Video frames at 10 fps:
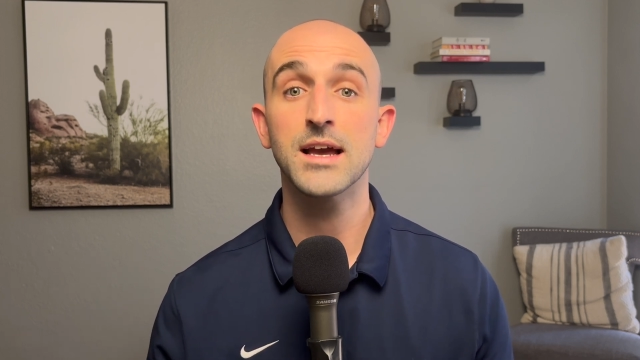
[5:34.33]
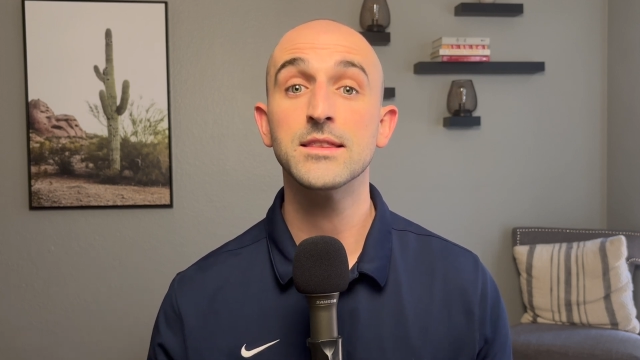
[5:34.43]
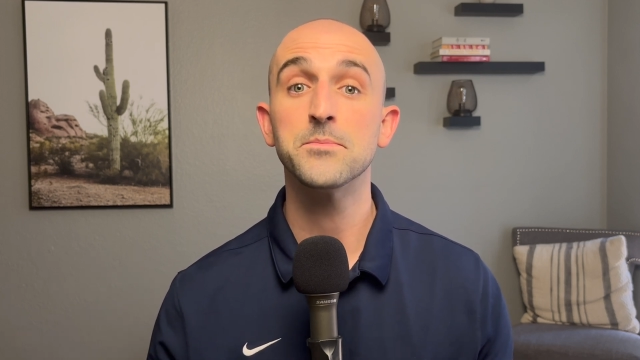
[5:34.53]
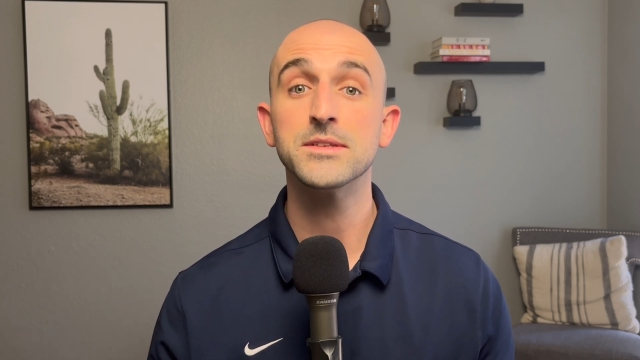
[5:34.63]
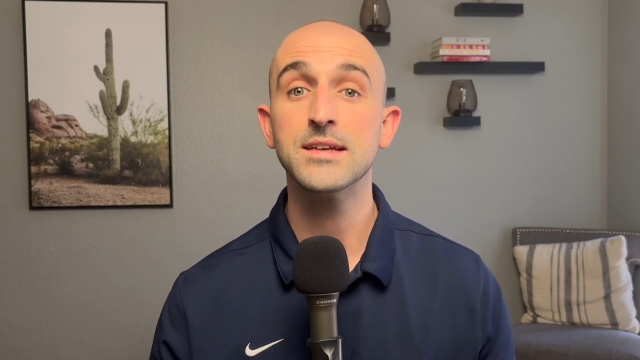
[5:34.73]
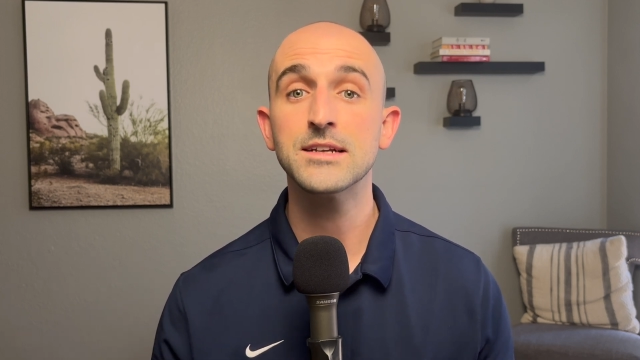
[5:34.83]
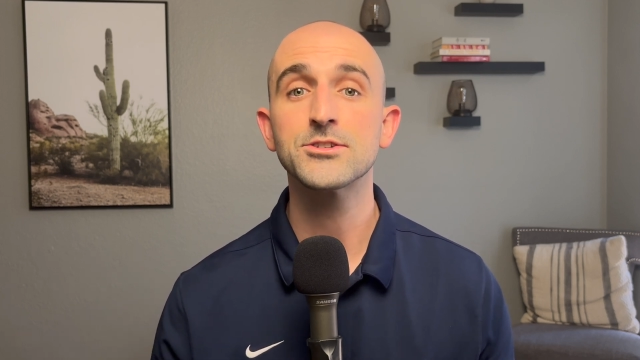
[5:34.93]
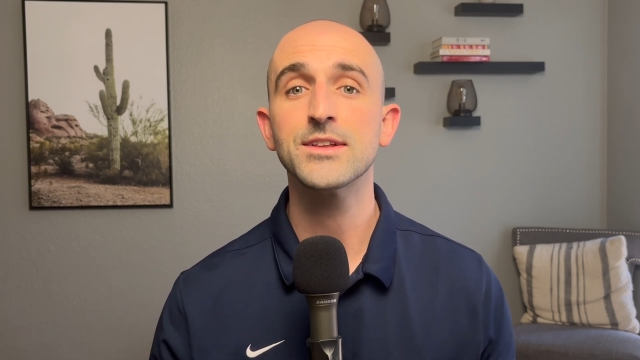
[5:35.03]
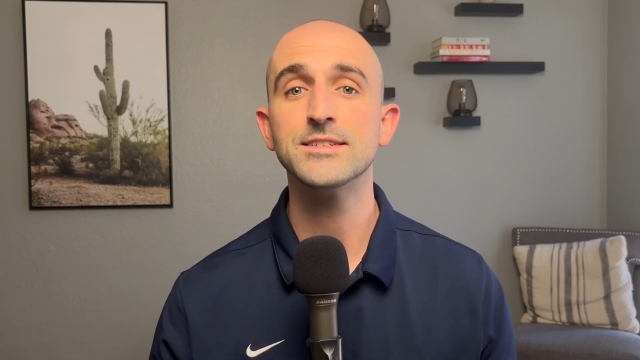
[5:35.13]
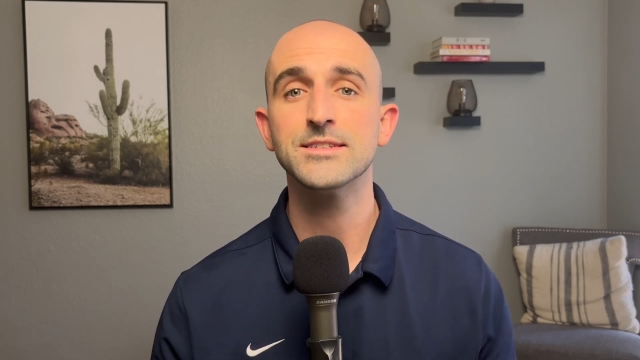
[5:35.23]
and the
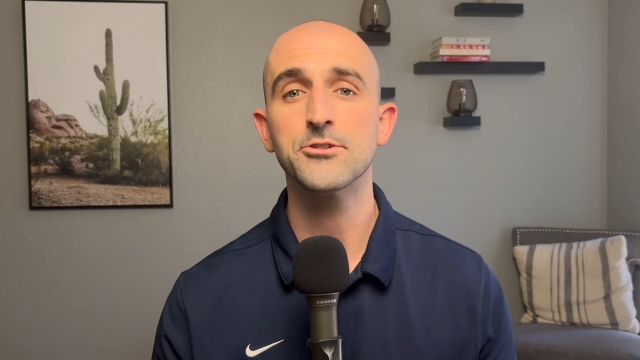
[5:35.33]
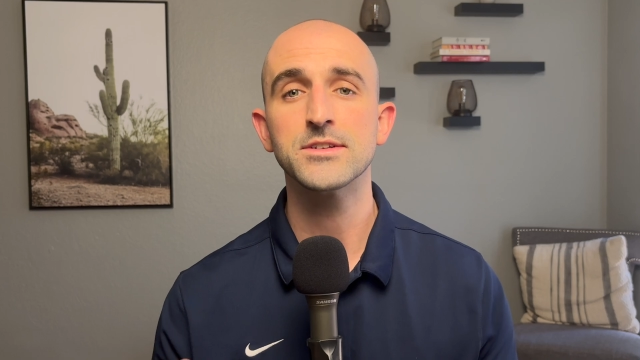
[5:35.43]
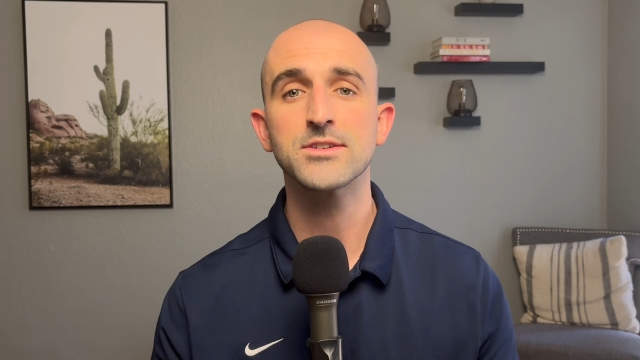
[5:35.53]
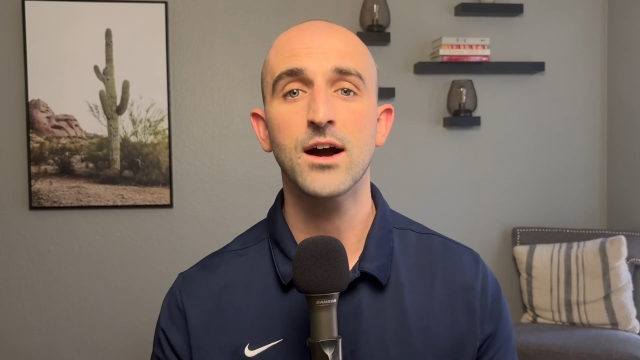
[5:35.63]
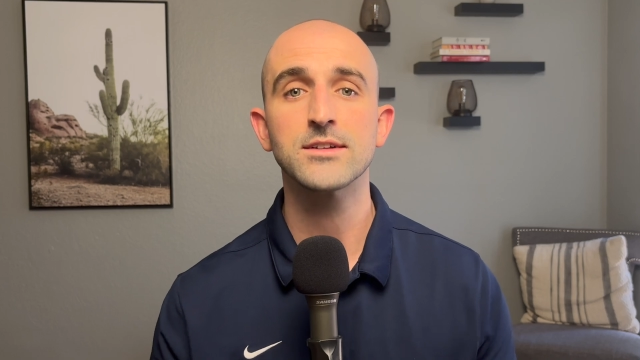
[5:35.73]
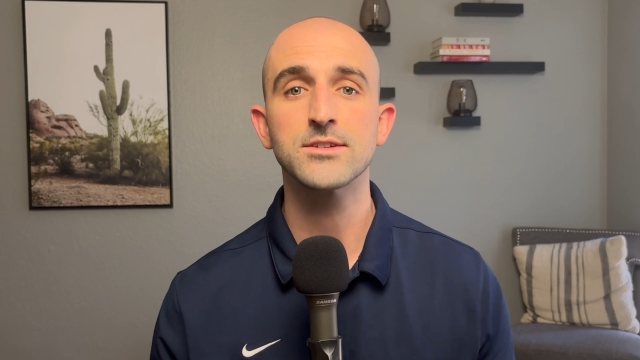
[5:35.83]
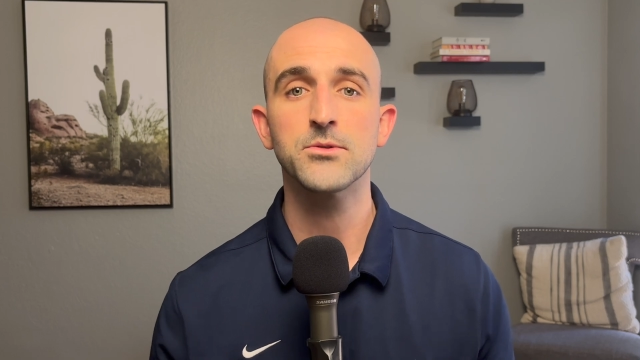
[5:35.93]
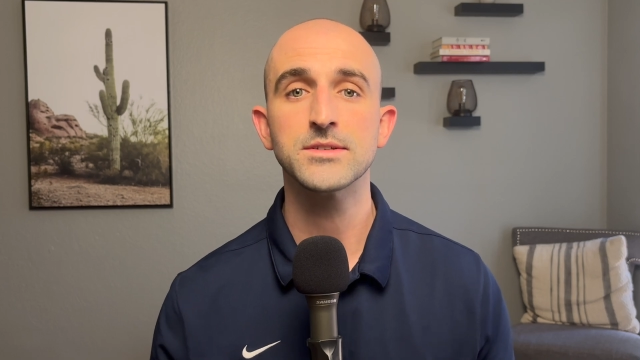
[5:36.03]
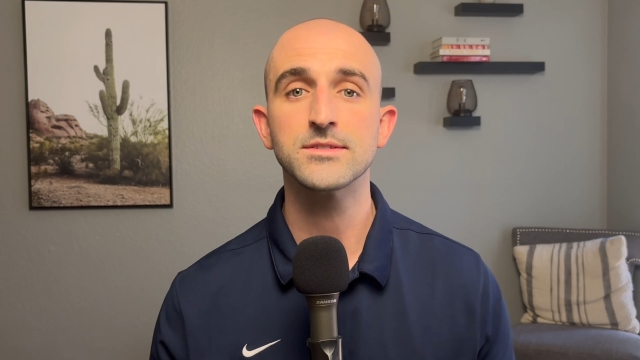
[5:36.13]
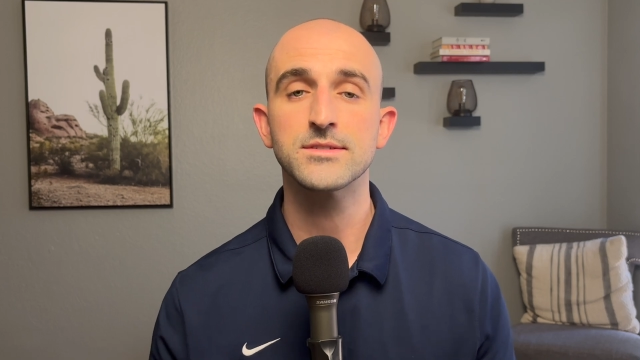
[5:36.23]
potentially serious
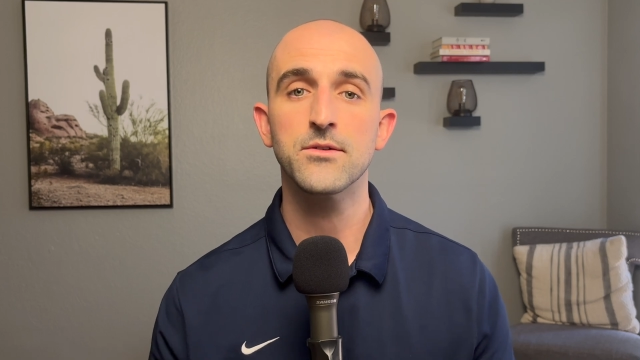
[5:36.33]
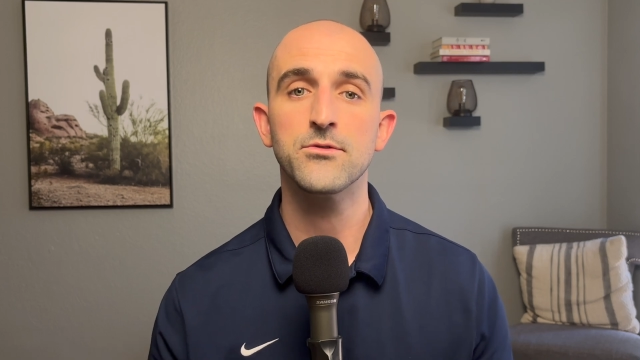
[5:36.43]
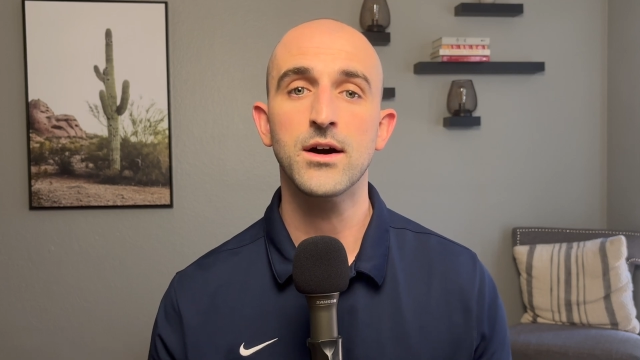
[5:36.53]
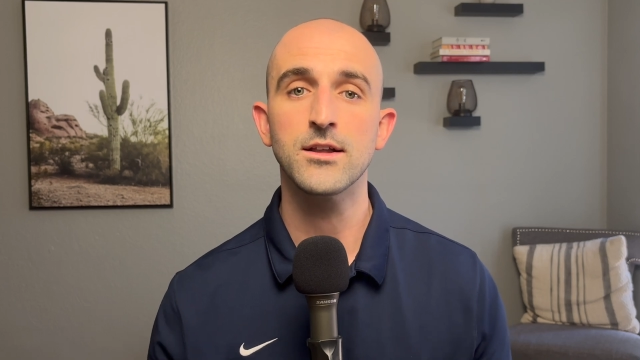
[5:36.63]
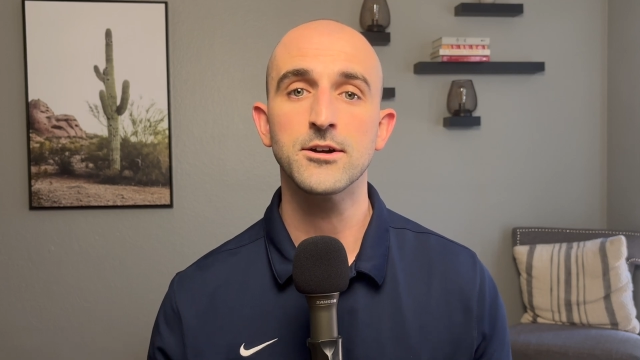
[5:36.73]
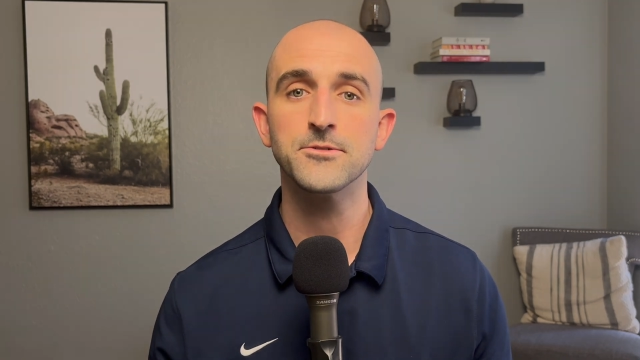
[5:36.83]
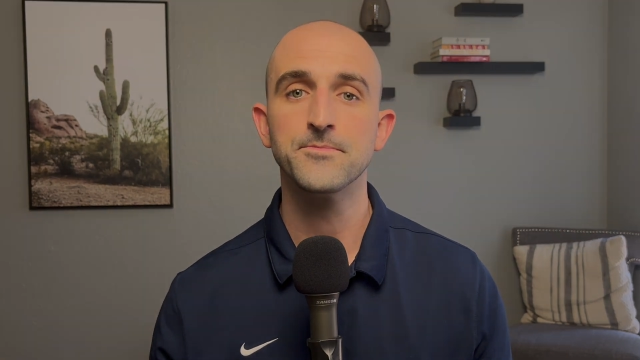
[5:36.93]
consequences that follow.